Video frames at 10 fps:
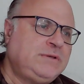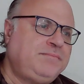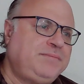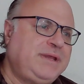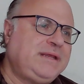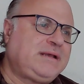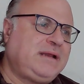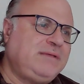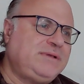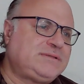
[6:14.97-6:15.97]
Many
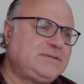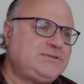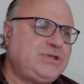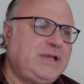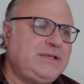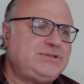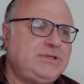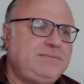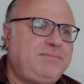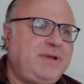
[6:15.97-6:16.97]
climate change
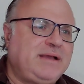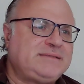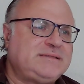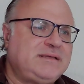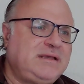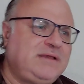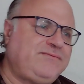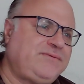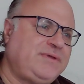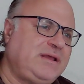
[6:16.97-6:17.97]
impacts
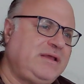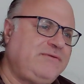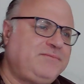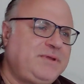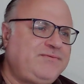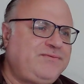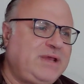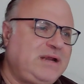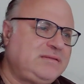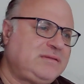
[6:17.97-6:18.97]
have been
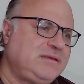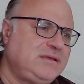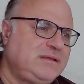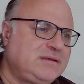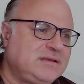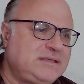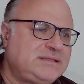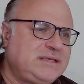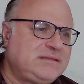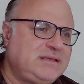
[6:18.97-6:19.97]
felt in
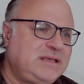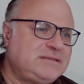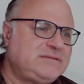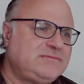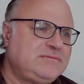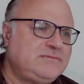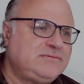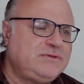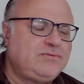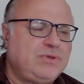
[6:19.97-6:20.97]
recent years,
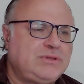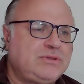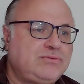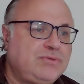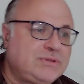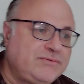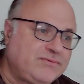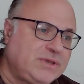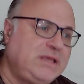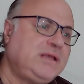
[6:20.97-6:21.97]
with
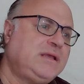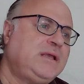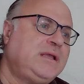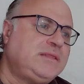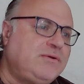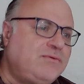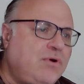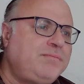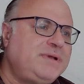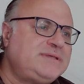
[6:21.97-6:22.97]
2023 the
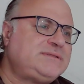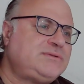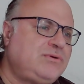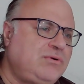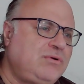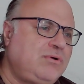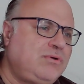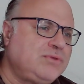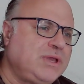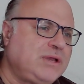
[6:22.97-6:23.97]
warmest
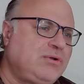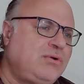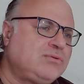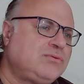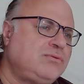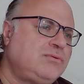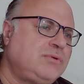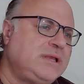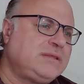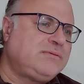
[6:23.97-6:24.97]
on record
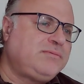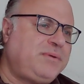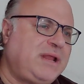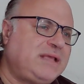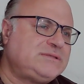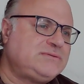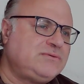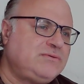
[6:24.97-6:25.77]
at plus